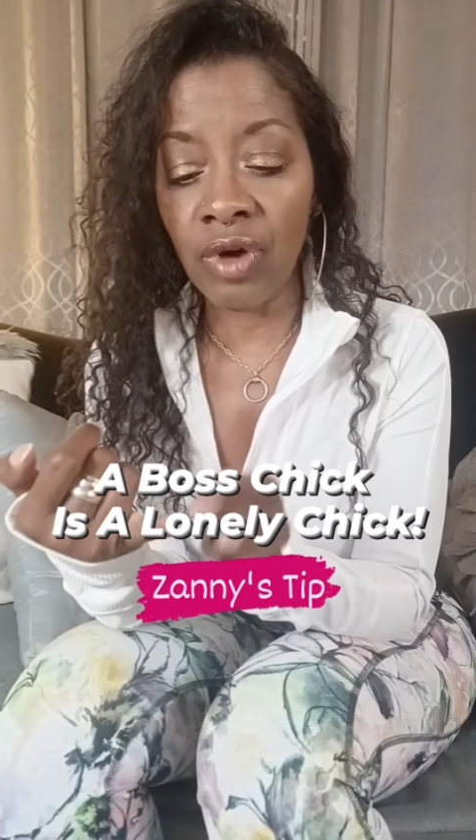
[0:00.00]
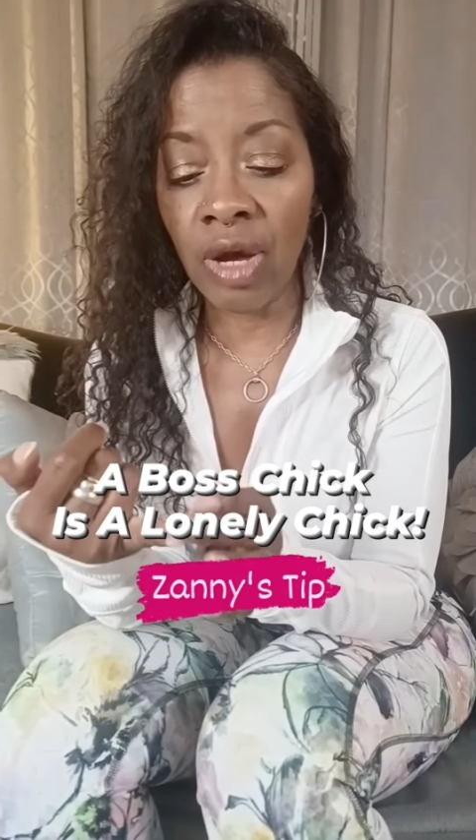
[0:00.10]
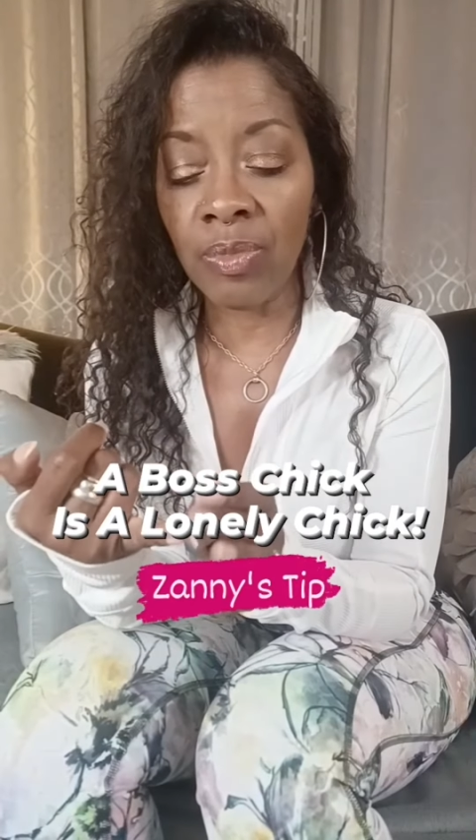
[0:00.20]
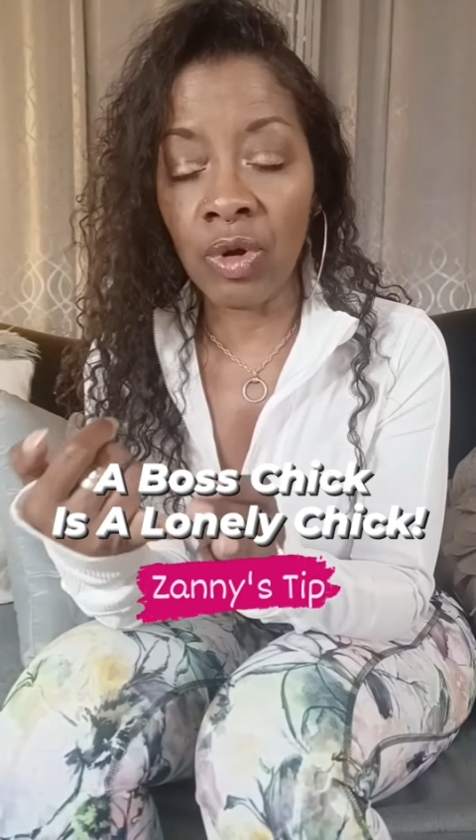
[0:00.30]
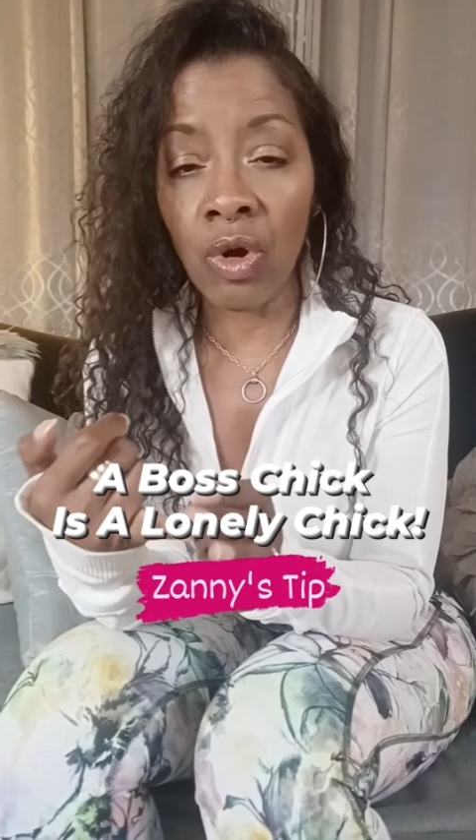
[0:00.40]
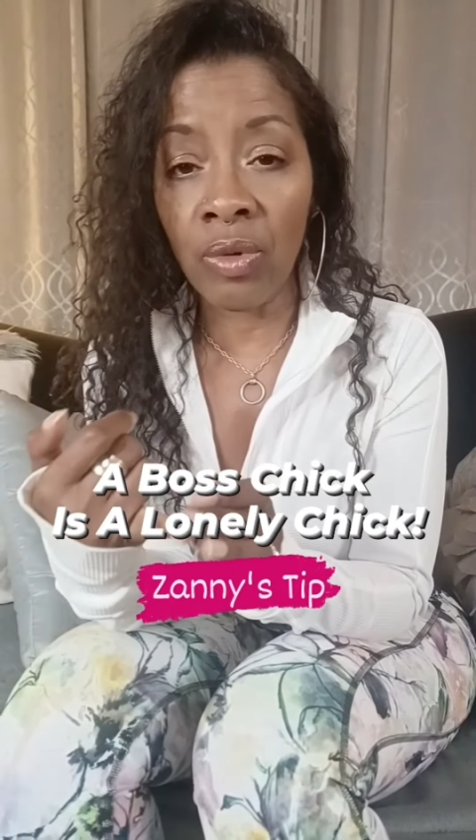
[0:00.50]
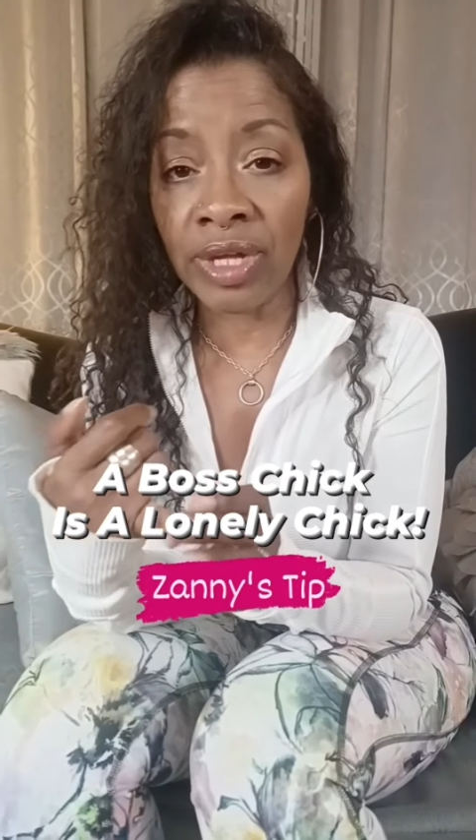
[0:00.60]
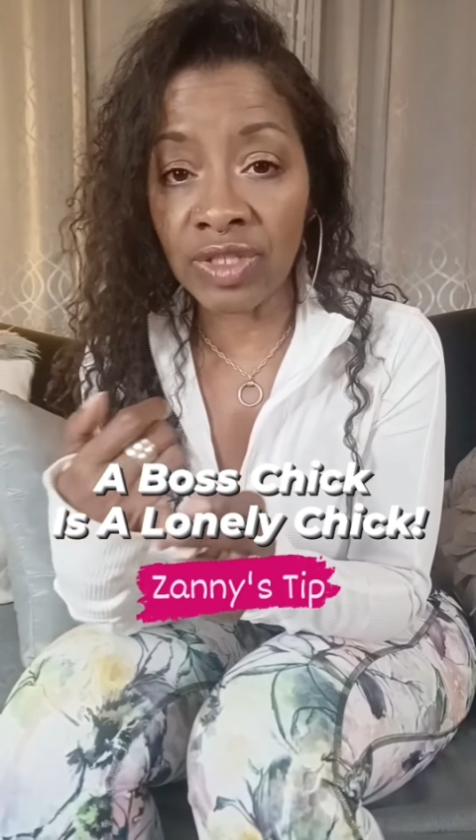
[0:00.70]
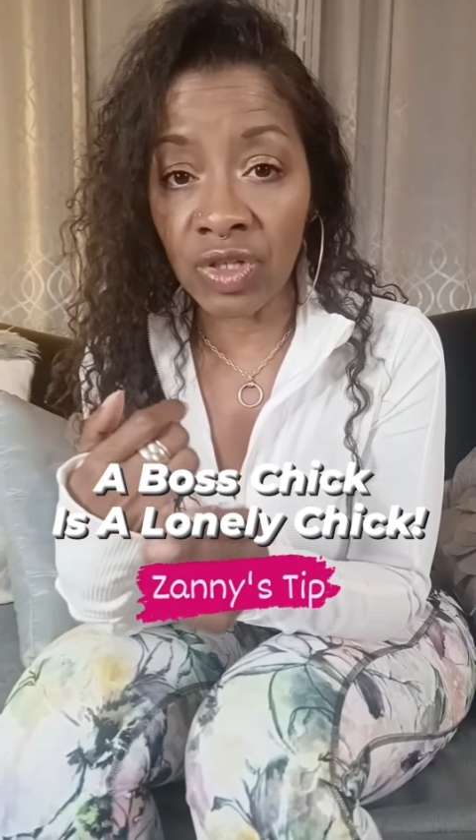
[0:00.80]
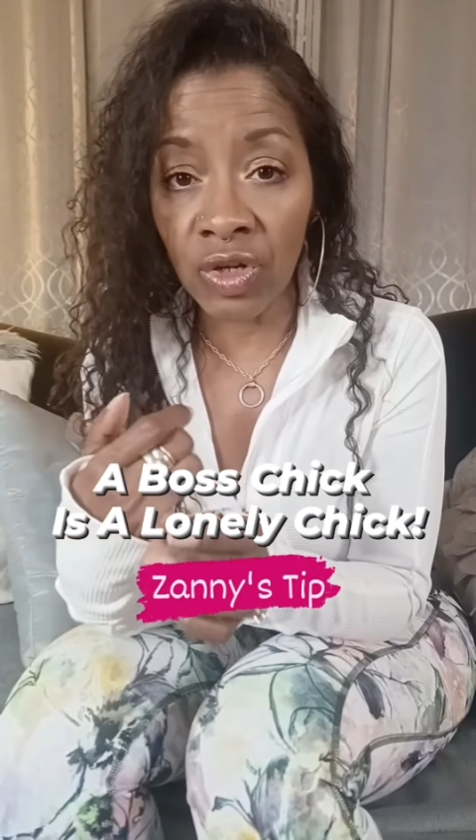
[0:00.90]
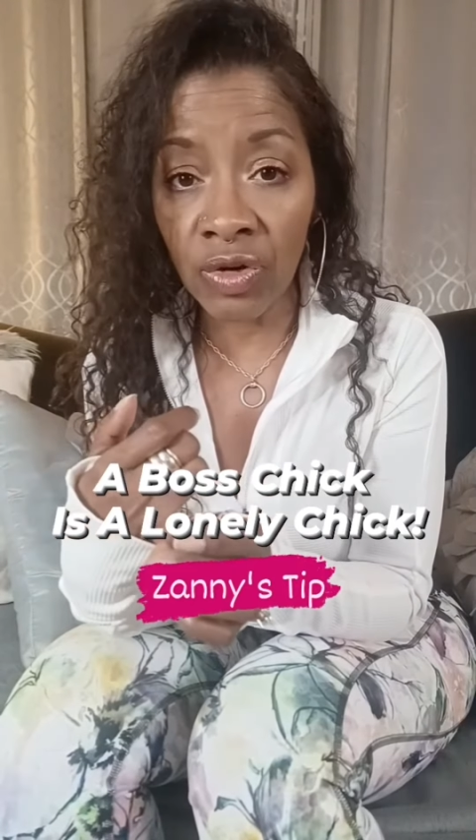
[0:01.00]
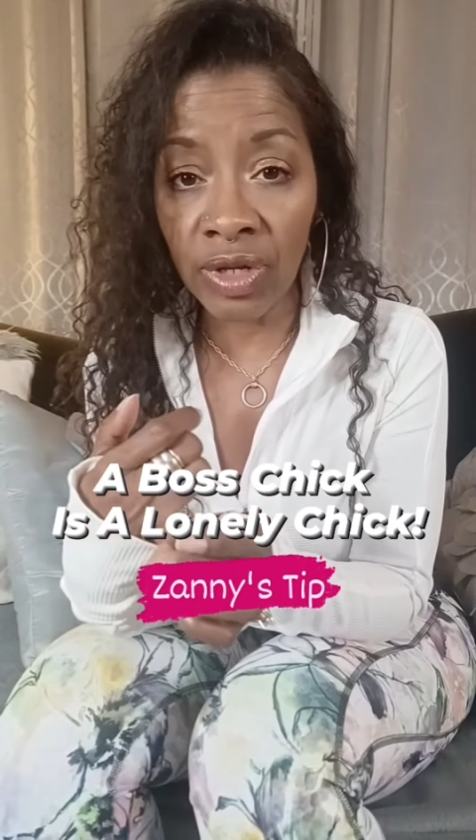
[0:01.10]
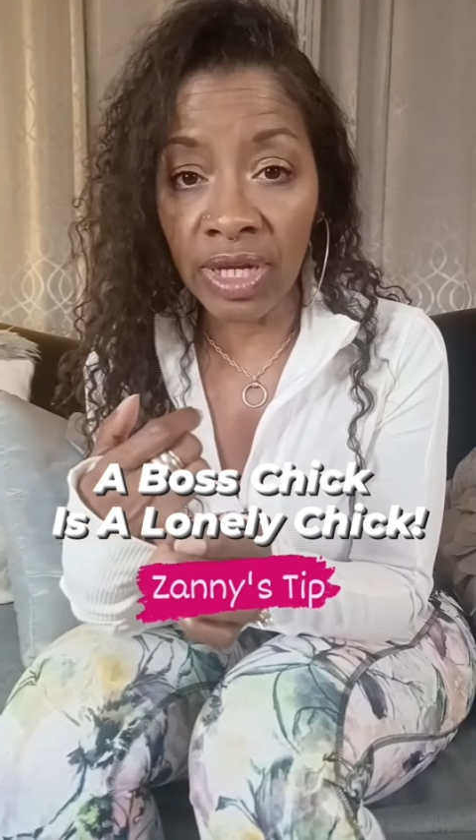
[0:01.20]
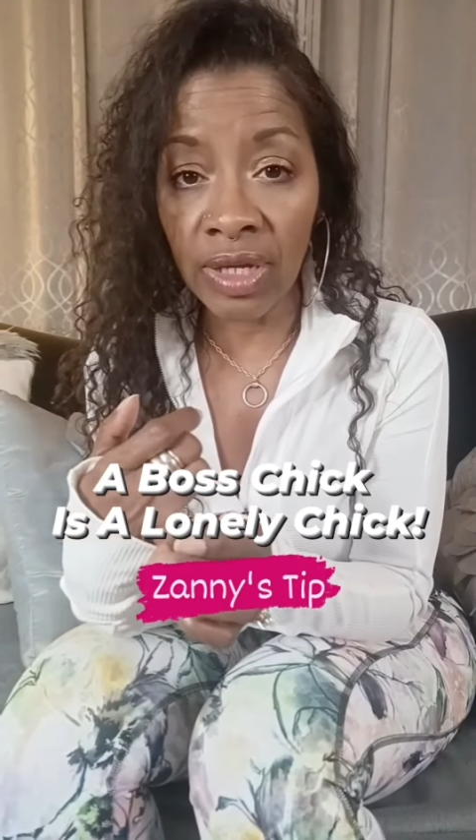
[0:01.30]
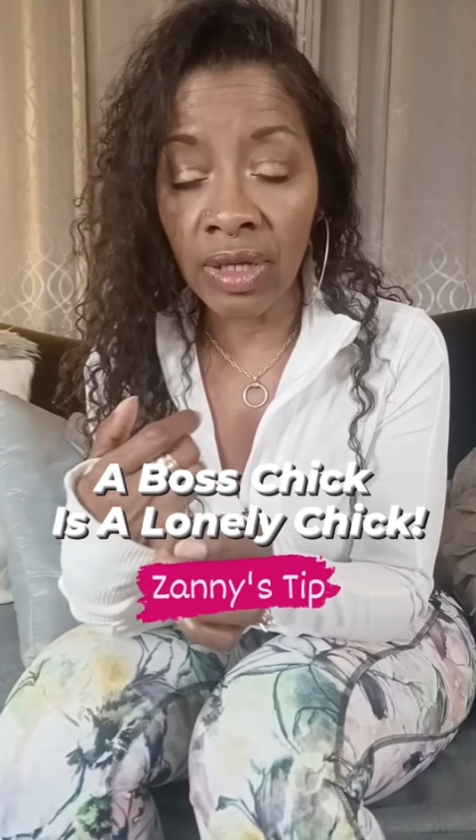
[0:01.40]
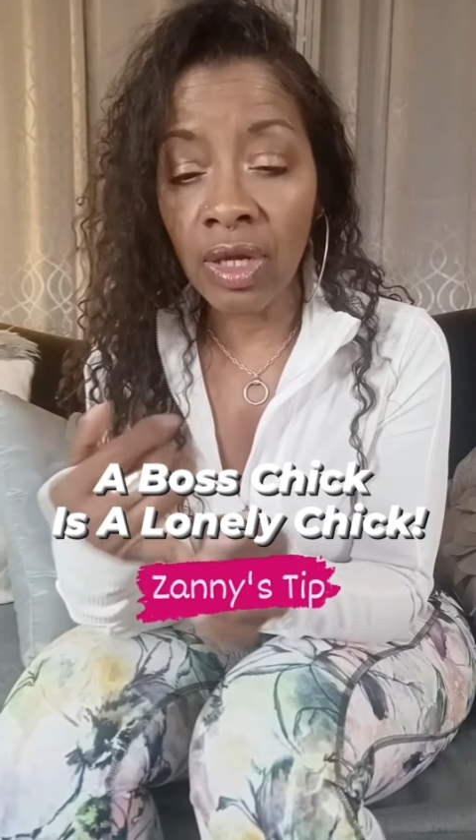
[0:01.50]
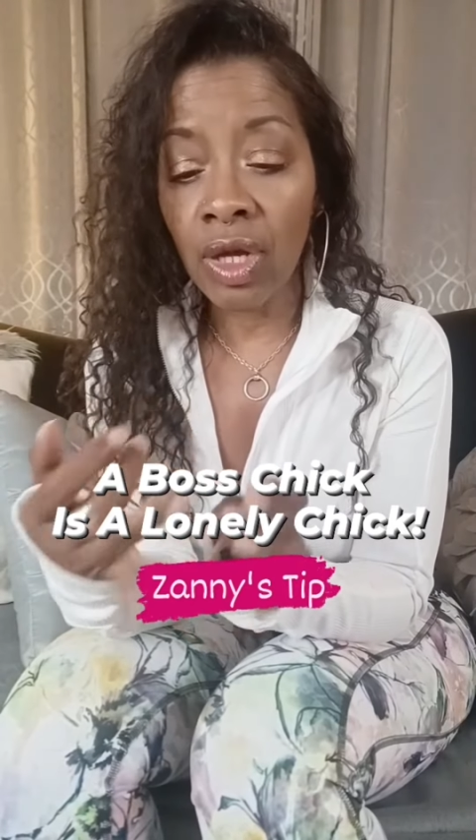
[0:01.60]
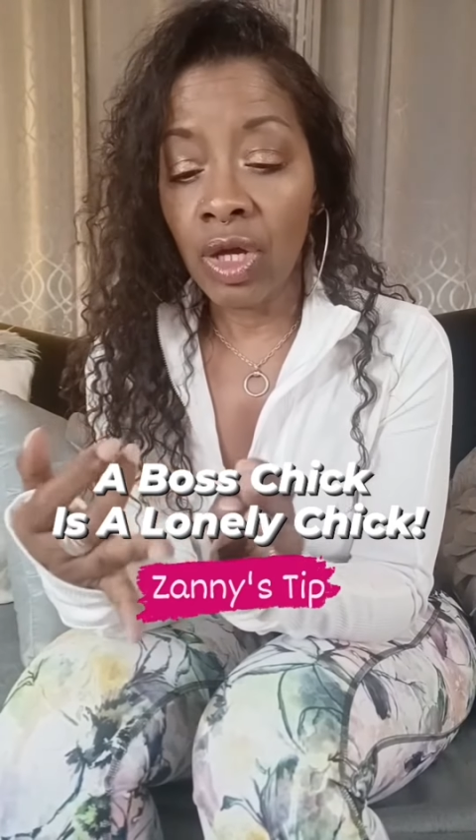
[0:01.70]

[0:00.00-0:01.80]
up your own insecurity,